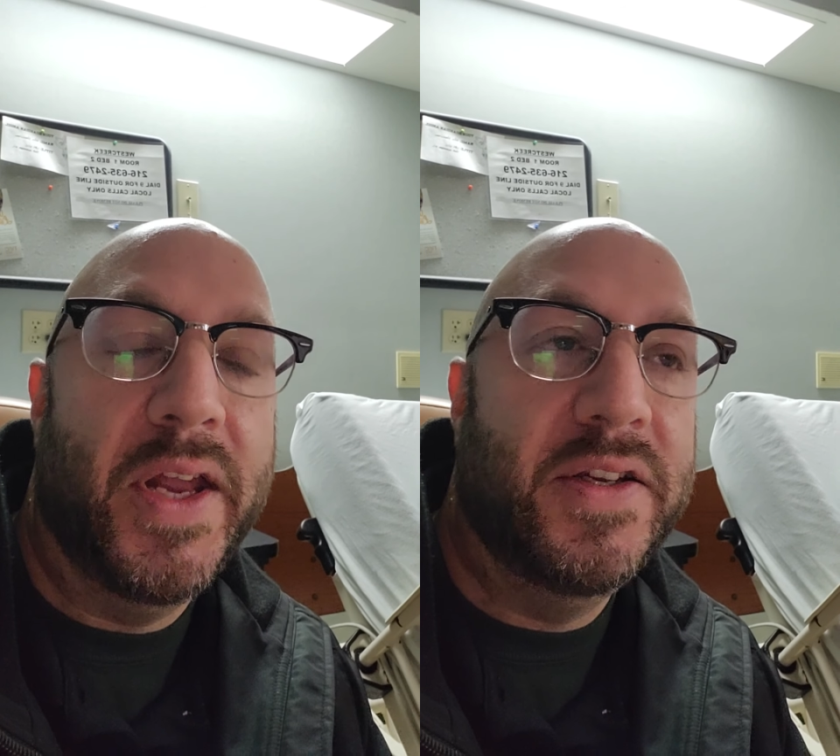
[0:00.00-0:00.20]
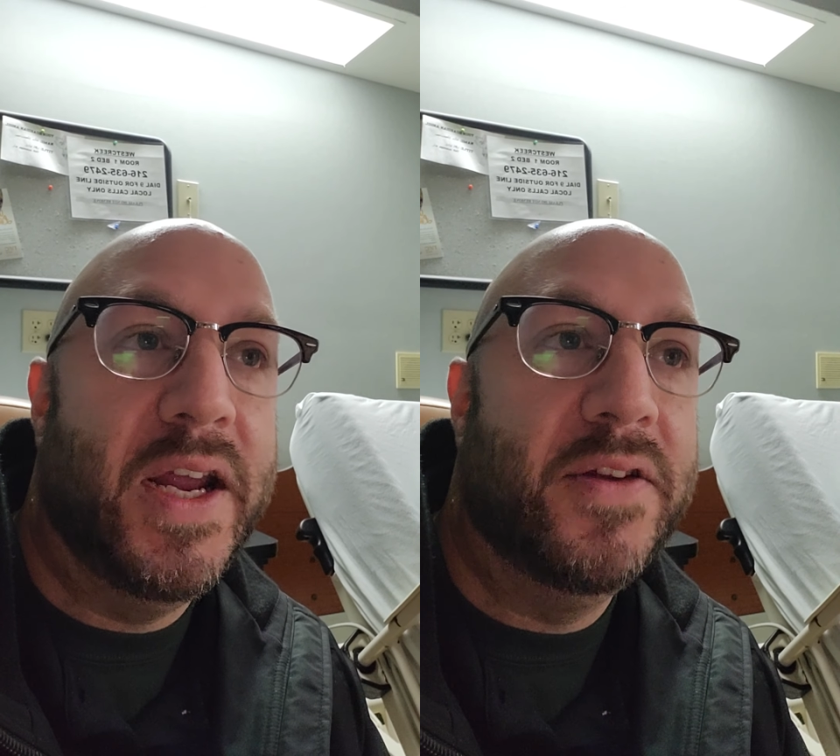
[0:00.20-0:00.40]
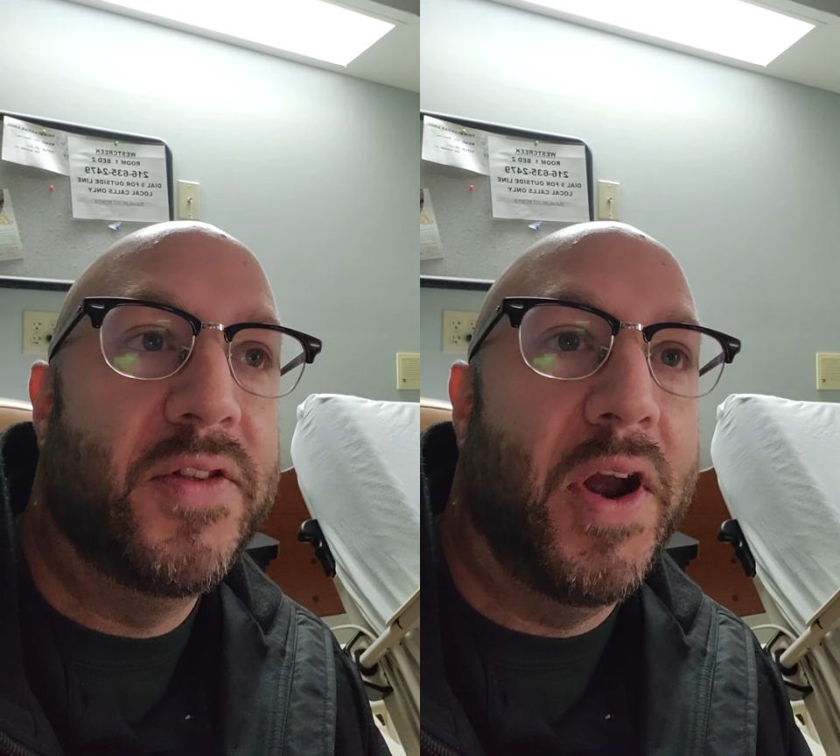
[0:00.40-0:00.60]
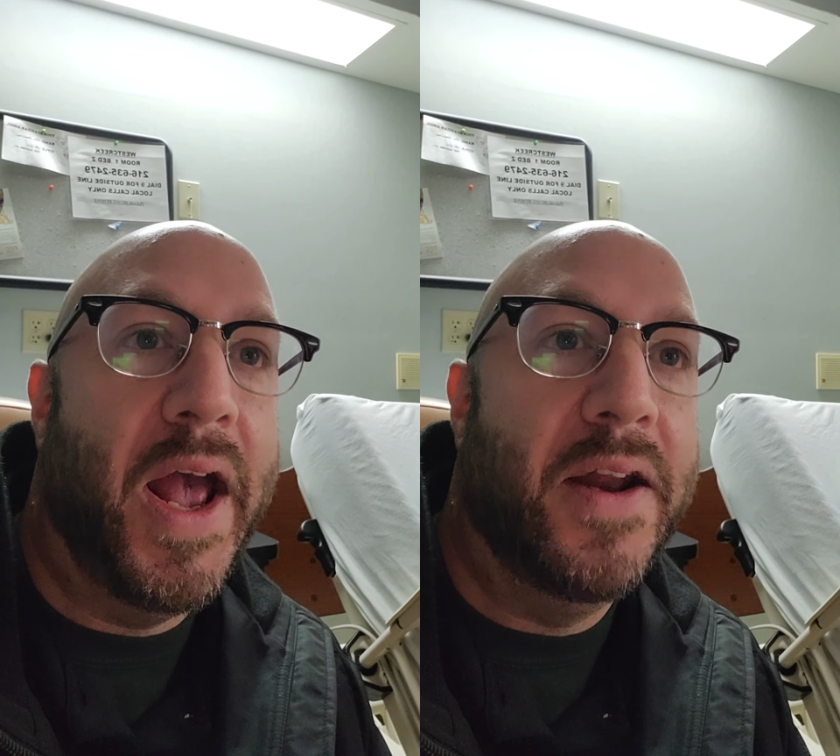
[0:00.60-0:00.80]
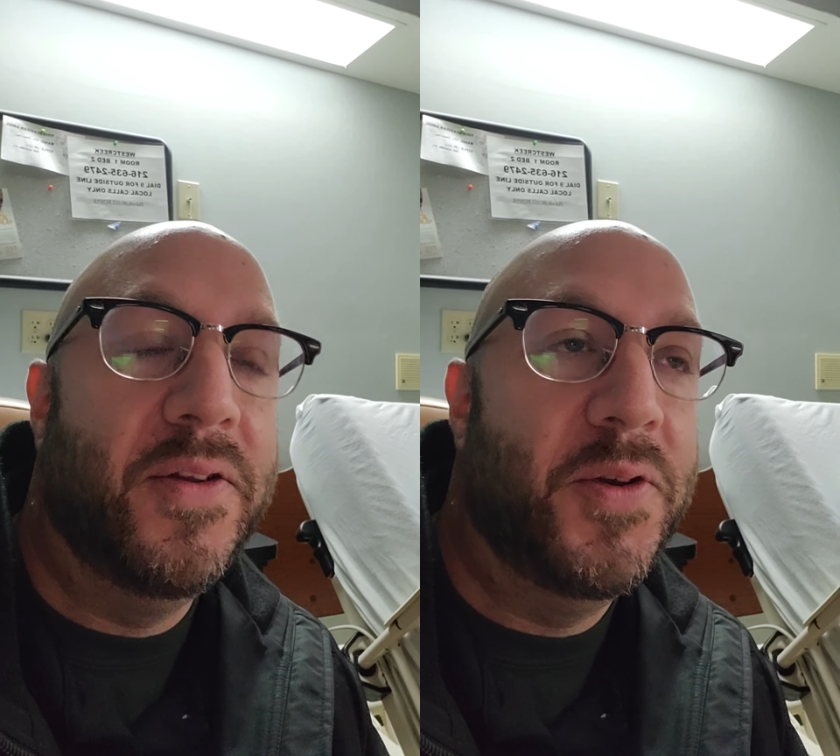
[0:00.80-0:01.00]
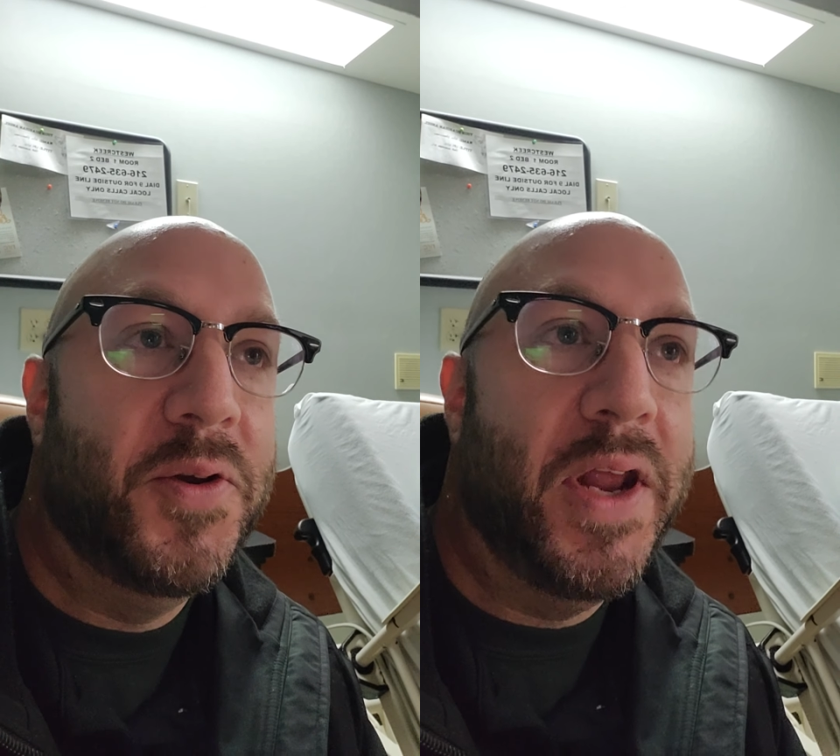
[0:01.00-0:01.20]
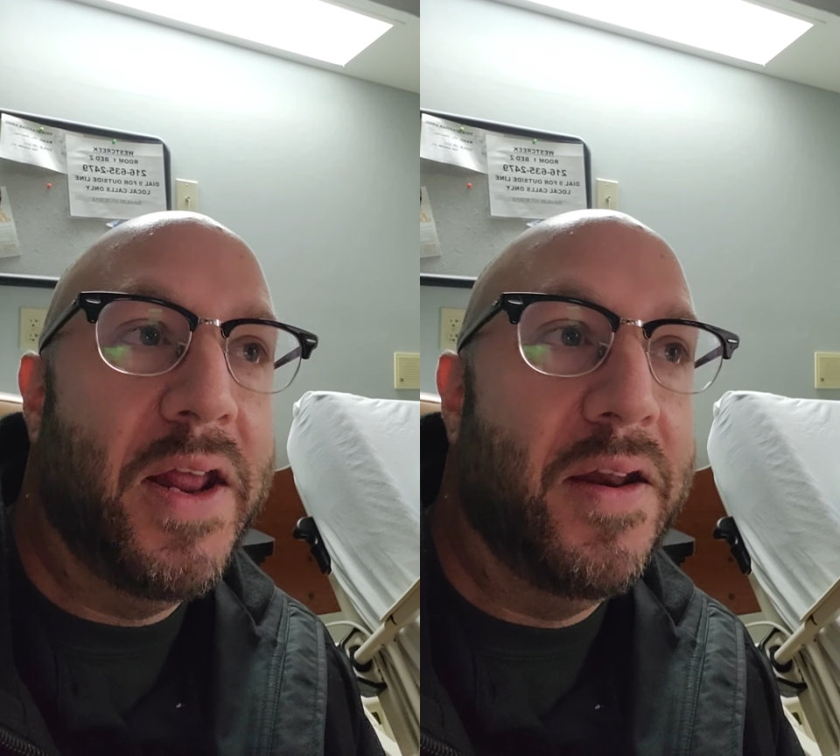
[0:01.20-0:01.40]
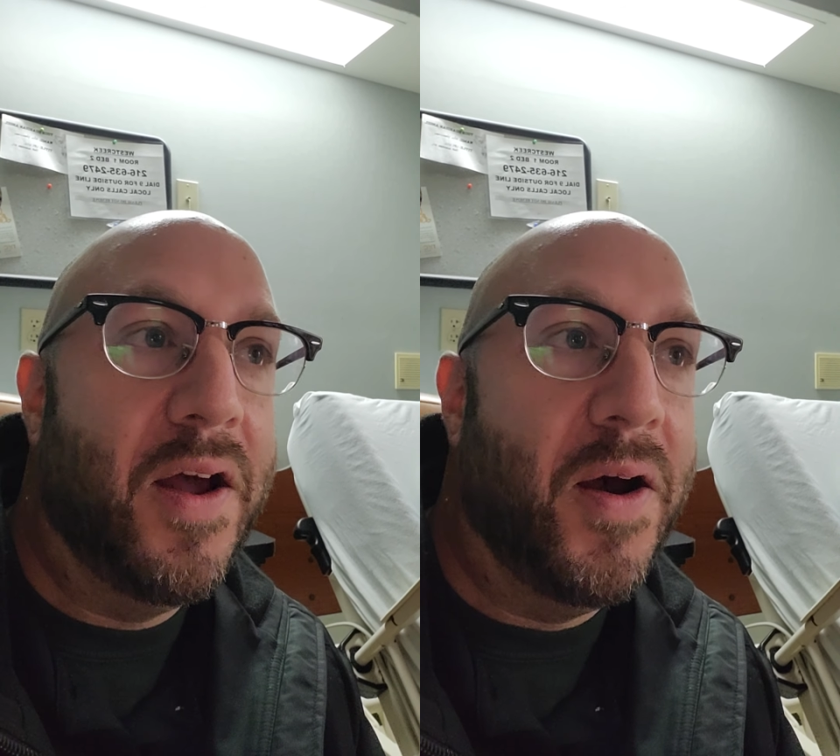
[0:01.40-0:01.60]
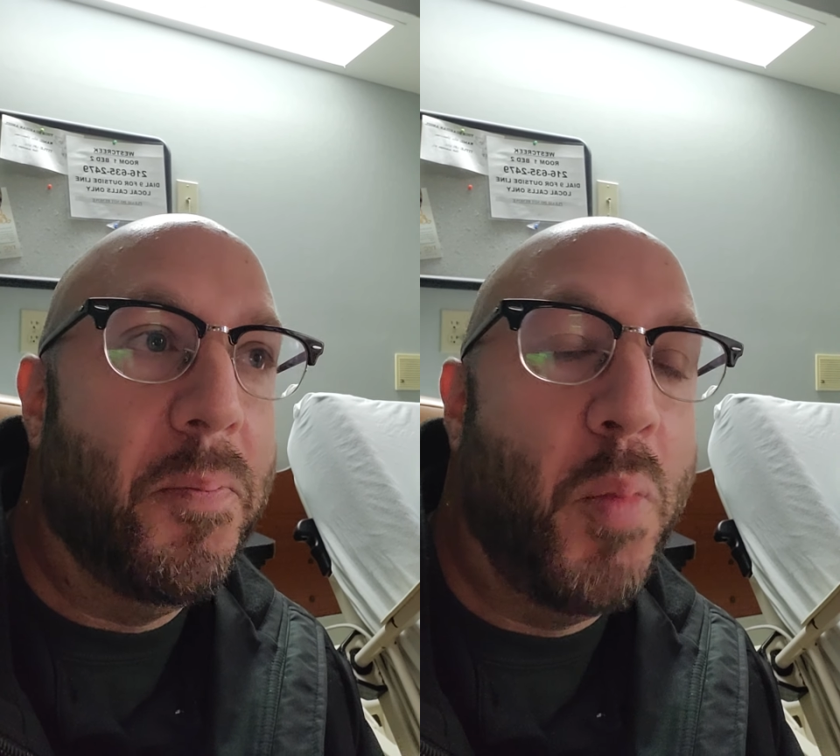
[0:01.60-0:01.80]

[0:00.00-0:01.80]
they changed their attitude, and uh,